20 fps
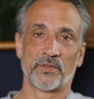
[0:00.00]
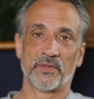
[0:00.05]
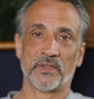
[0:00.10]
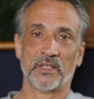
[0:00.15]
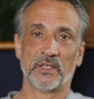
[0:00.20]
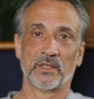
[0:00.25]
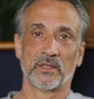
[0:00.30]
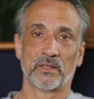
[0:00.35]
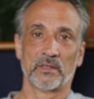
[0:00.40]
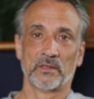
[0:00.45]

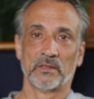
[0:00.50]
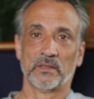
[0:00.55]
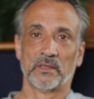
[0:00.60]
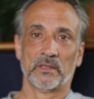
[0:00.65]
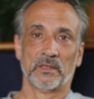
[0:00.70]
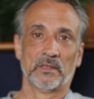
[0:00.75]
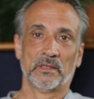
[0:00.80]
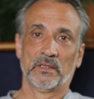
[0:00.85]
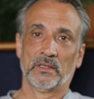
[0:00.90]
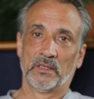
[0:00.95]
feel
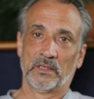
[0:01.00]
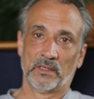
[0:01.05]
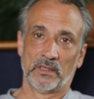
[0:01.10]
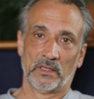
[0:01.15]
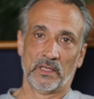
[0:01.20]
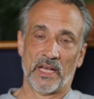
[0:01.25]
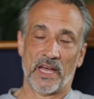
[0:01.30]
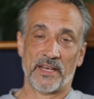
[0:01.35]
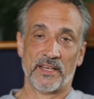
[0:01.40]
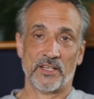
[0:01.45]

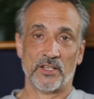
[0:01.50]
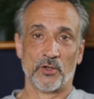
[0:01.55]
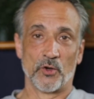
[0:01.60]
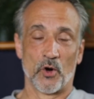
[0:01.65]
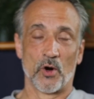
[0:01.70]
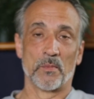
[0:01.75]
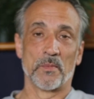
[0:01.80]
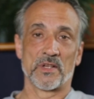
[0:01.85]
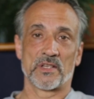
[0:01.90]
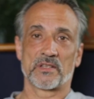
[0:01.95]
an
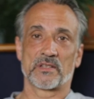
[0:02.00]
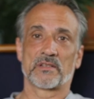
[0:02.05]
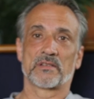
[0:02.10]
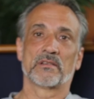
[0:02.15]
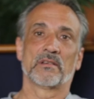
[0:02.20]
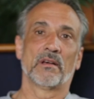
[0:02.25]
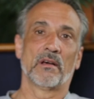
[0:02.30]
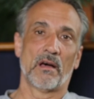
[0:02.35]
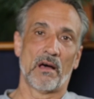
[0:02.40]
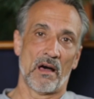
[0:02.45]

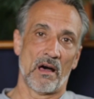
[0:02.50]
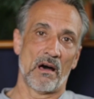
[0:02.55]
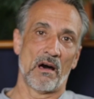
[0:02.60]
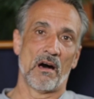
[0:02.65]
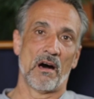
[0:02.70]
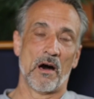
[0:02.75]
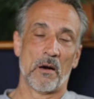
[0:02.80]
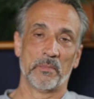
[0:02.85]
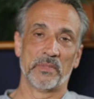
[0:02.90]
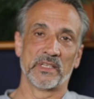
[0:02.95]
enormous
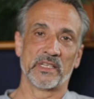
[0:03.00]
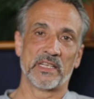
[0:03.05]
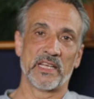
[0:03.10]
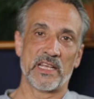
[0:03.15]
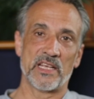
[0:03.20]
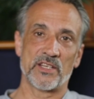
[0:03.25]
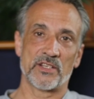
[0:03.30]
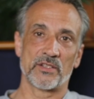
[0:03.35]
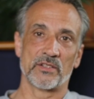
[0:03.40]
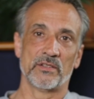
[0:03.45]

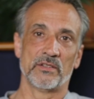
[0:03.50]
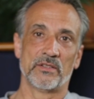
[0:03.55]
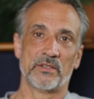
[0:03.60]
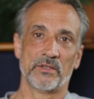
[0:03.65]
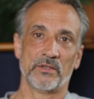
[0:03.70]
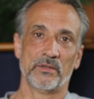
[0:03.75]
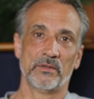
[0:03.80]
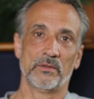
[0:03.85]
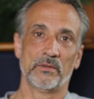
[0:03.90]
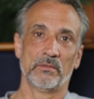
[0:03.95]
obligation
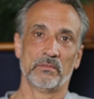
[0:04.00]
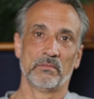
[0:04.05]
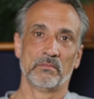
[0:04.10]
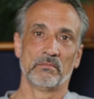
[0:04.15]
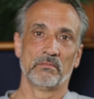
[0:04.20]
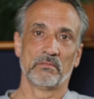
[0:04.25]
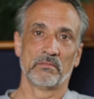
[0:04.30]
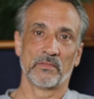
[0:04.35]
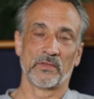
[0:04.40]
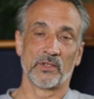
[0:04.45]
to
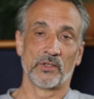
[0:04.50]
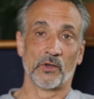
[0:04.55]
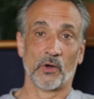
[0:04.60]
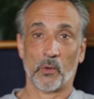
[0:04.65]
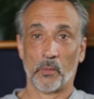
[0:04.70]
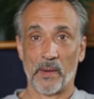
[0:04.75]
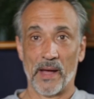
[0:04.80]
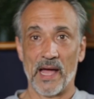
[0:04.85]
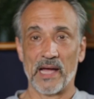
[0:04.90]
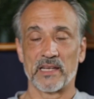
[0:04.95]

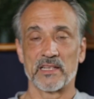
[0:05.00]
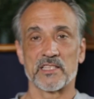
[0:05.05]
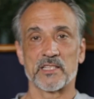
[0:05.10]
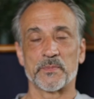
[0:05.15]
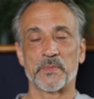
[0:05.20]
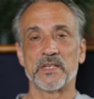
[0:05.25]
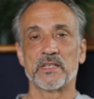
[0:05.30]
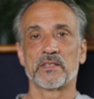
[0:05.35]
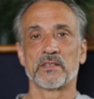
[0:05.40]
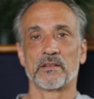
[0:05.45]
go back and
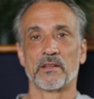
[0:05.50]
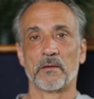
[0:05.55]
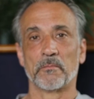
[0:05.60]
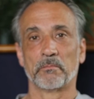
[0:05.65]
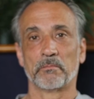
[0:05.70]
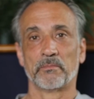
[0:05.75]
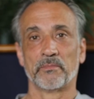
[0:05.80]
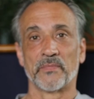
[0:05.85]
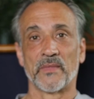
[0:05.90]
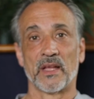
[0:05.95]
speak to them.
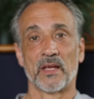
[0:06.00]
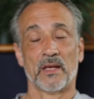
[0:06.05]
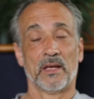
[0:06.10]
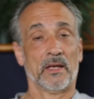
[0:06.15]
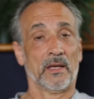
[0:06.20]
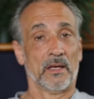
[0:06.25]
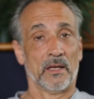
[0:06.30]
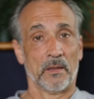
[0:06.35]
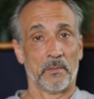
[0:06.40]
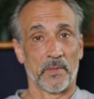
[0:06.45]

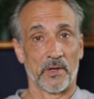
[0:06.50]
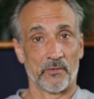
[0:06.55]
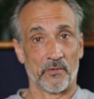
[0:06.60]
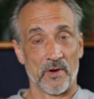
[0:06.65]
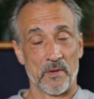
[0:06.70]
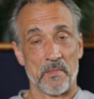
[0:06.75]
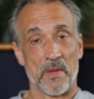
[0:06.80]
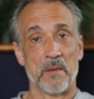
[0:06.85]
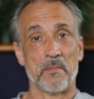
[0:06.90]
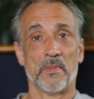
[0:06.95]
But
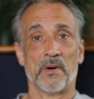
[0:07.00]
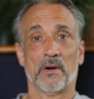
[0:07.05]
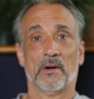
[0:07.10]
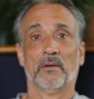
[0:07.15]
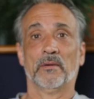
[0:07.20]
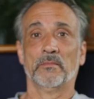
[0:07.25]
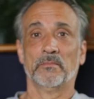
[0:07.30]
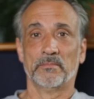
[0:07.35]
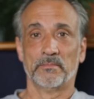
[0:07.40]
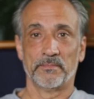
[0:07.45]

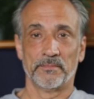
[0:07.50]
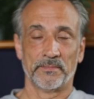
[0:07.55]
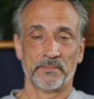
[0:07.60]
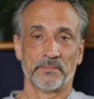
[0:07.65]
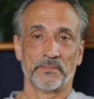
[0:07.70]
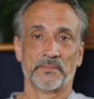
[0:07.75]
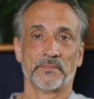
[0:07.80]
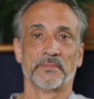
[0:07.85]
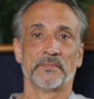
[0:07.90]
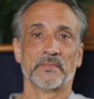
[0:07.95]
remember,
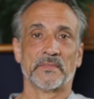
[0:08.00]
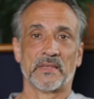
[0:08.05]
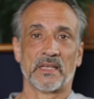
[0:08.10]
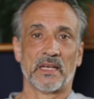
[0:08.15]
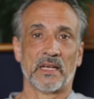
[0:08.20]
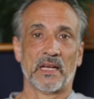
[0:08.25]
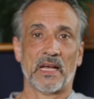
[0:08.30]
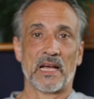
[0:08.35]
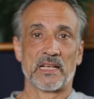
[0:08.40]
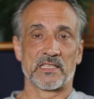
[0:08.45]

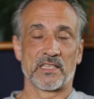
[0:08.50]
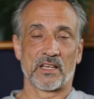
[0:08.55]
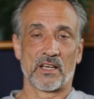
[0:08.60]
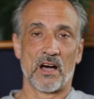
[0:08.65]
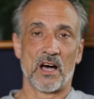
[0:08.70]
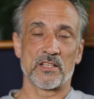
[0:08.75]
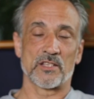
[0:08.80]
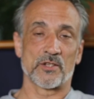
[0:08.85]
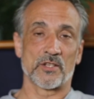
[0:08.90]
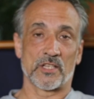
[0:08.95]
as a
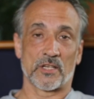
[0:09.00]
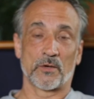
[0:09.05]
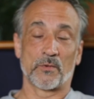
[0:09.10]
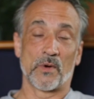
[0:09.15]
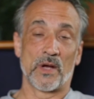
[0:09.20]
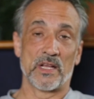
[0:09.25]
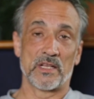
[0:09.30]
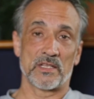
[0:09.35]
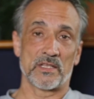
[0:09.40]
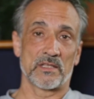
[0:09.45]

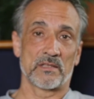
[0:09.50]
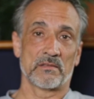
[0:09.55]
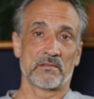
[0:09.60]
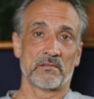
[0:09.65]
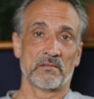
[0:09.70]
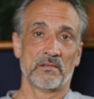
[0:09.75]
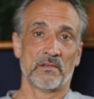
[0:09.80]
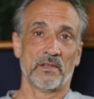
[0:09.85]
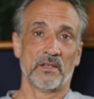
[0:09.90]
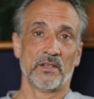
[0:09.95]
consequence,
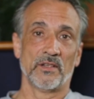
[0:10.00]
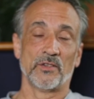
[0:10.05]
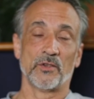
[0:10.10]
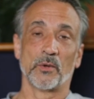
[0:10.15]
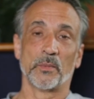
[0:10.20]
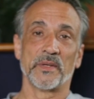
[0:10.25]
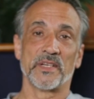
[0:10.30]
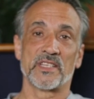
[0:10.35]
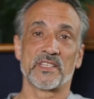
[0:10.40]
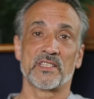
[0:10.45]

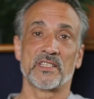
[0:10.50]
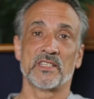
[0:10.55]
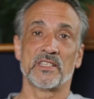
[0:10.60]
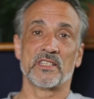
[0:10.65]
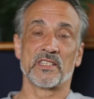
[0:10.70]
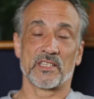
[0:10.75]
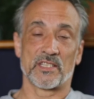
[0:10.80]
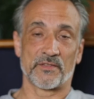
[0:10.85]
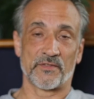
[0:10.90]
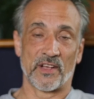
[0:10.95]
you'll be
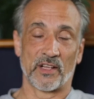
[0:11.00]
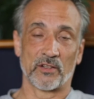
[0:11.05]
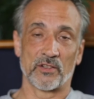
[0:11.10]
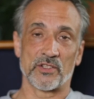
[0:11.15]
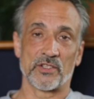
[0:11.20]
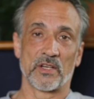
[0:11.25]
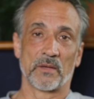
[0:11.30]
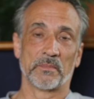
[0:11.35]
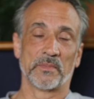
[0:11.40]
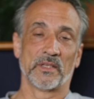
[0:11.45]

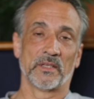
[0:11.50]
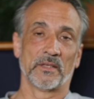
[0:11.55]
disfellowshipped.